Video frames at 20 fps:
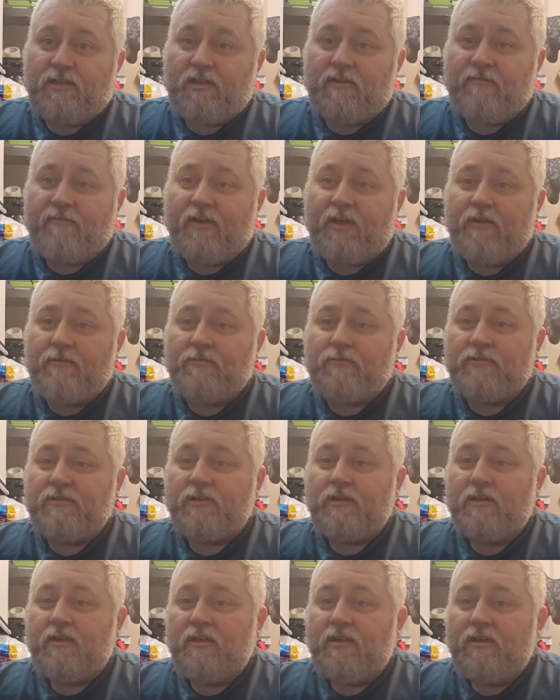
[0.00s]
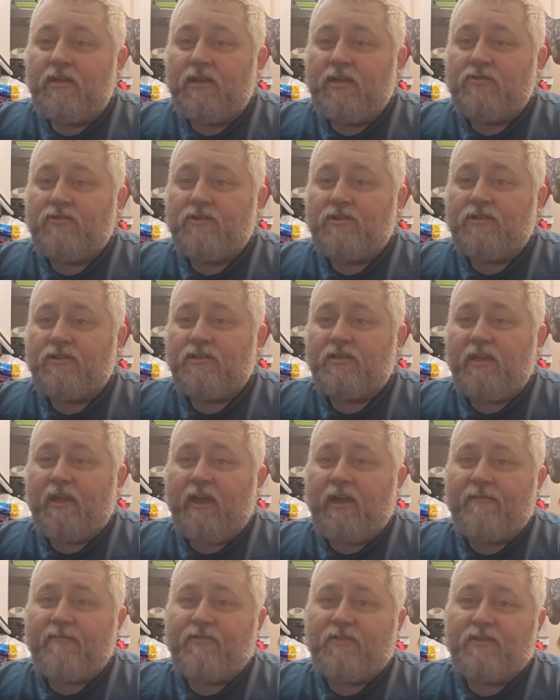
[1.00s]
Like, if I was interested in
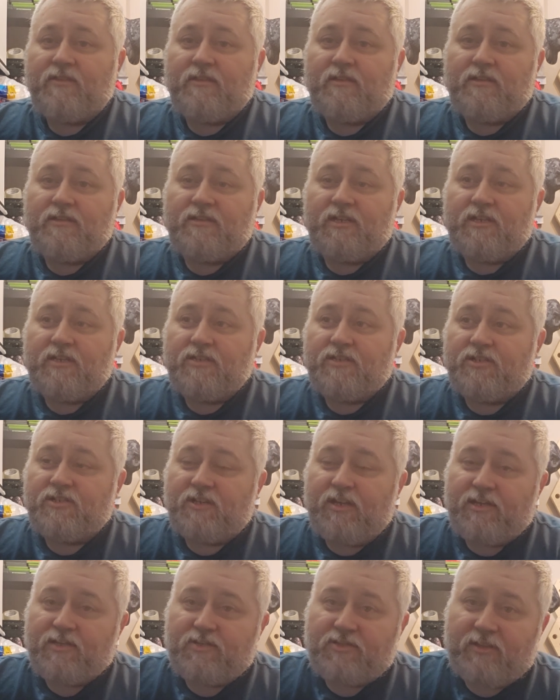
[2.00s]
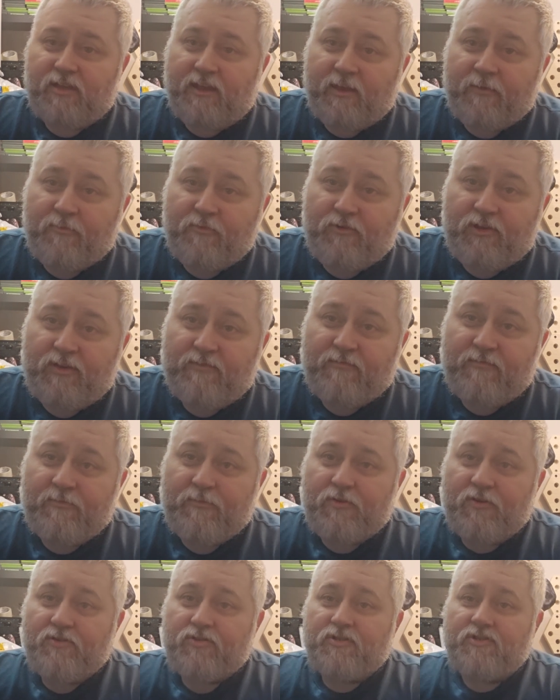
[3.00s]
half of the things they suggest, I wouldn't even
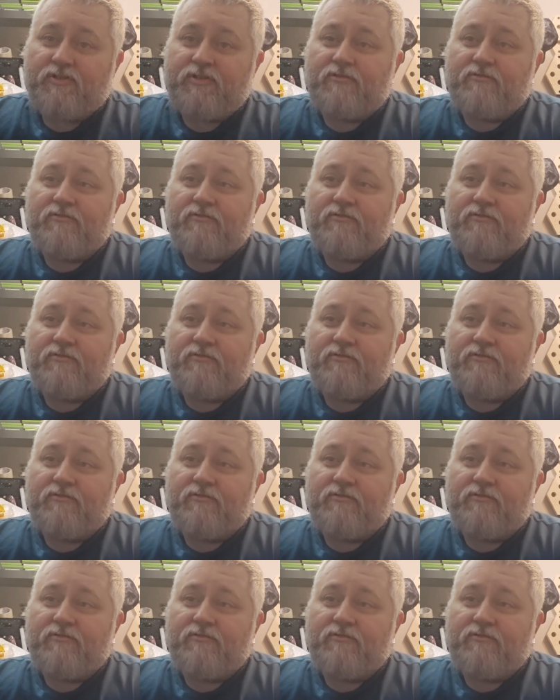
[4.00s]
purchase.